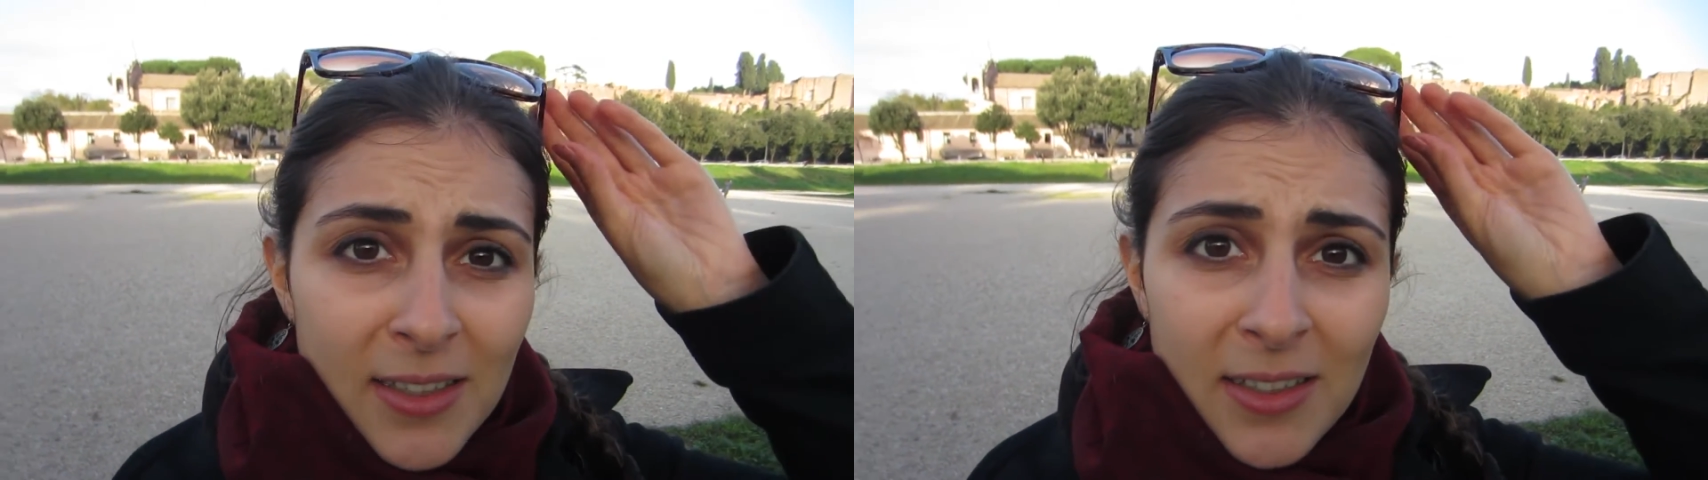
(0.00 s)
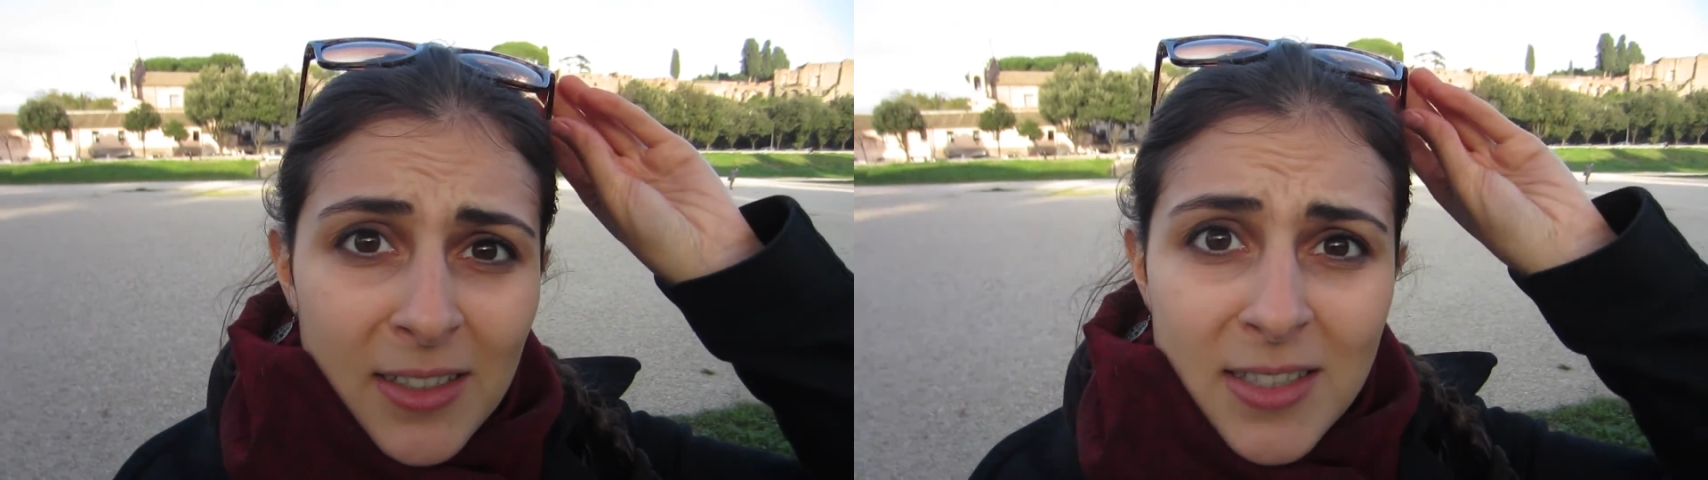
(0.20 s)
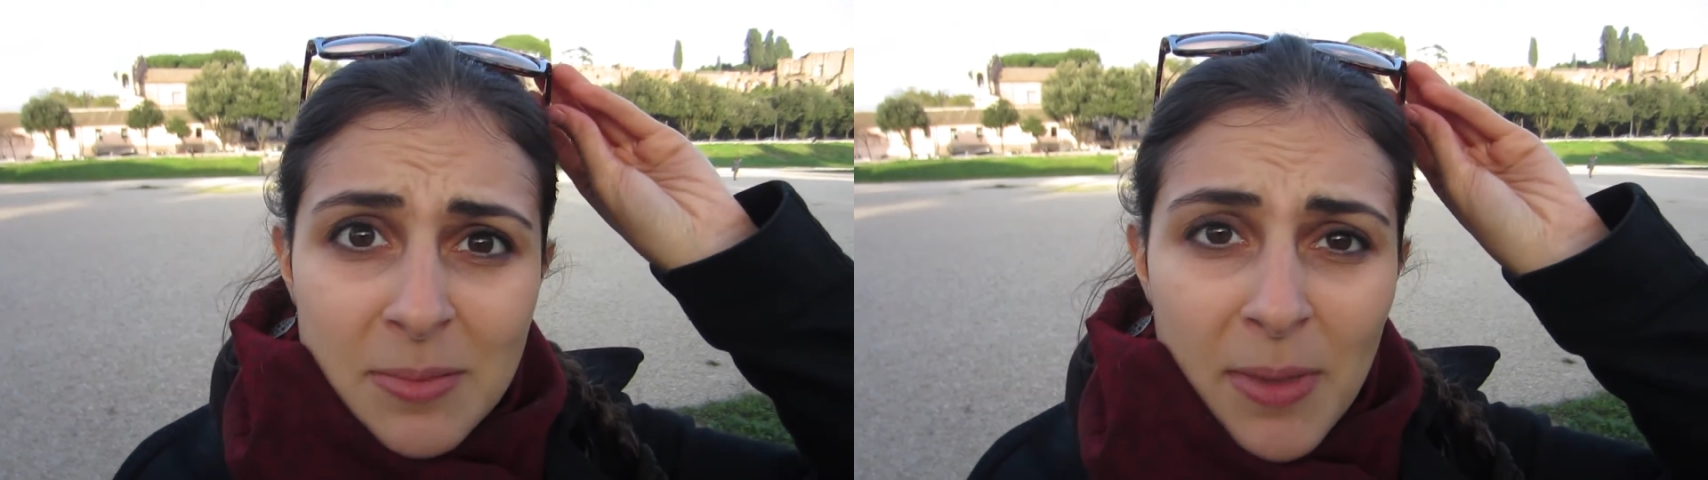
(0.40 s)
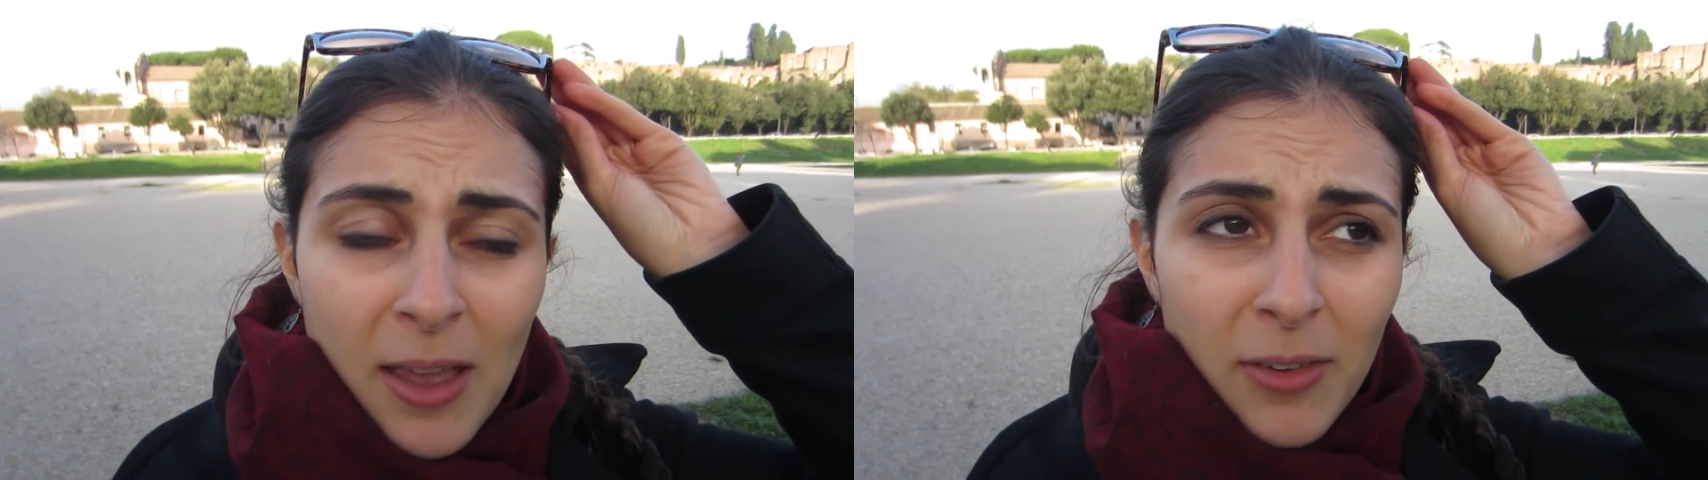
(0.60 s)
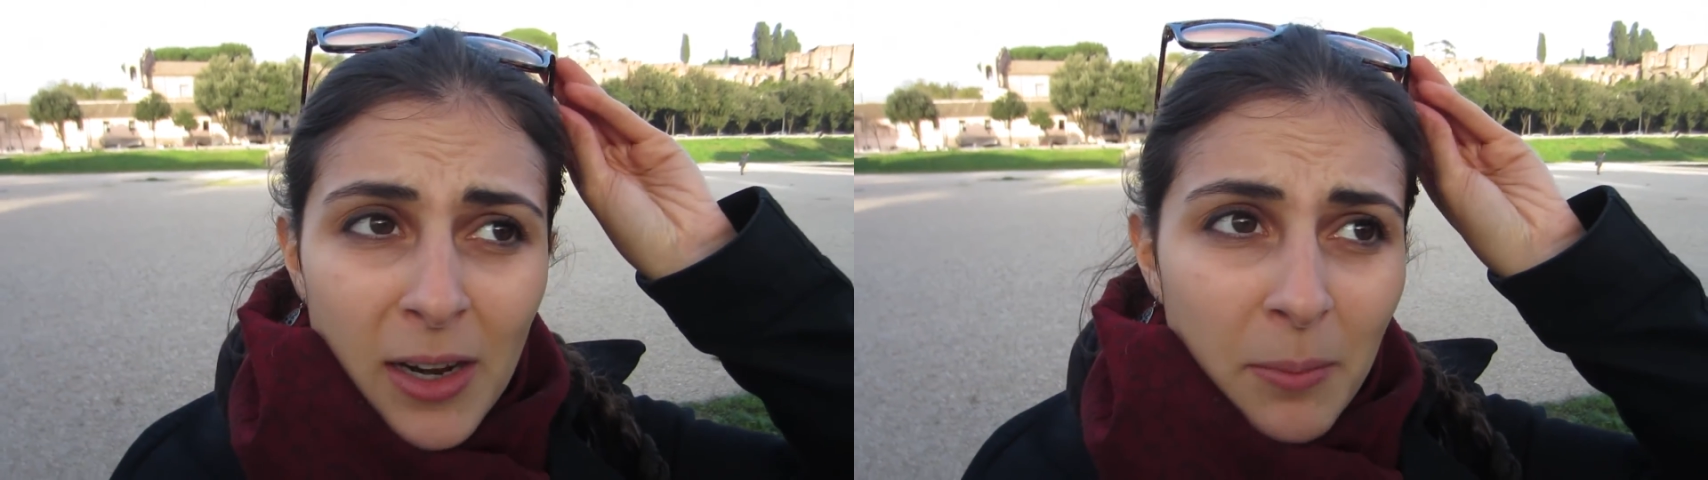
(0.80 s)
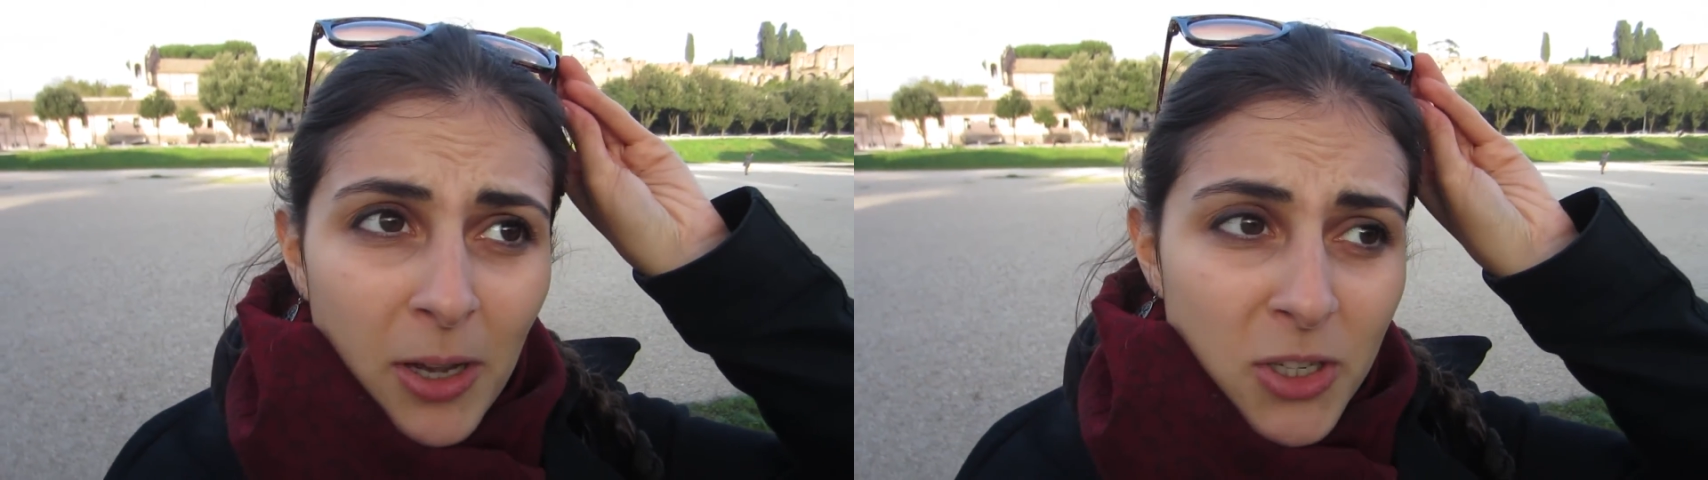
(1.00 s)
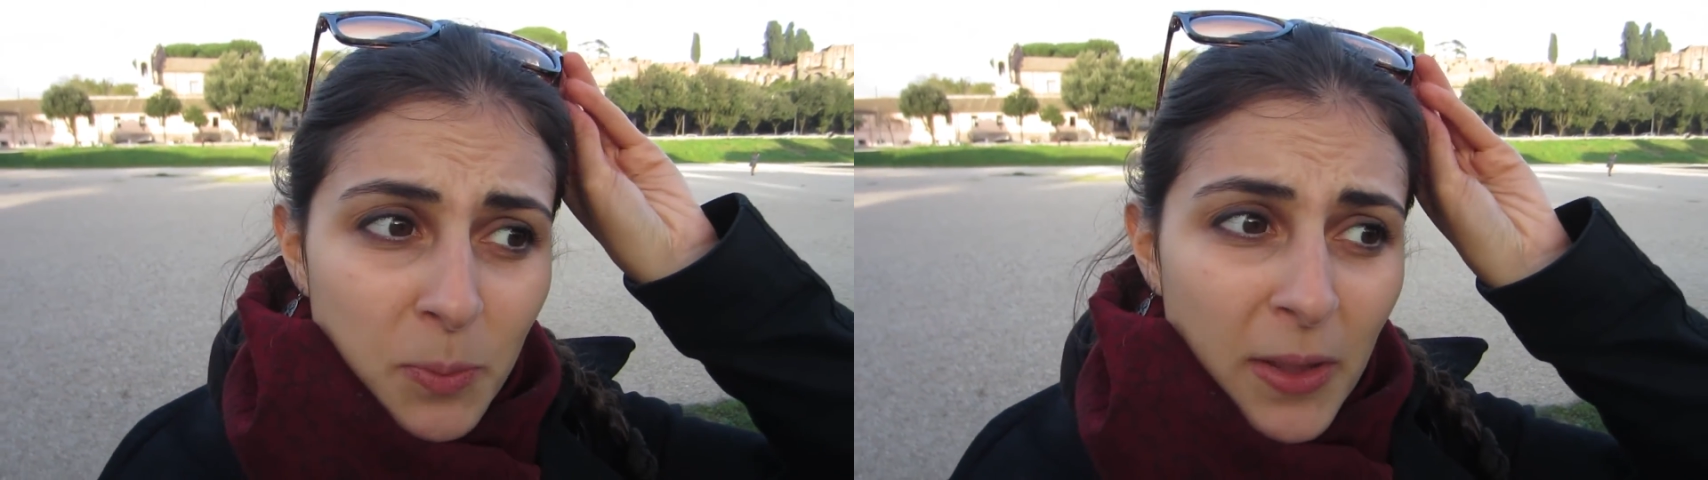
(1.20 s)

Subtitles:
didn't smell very much,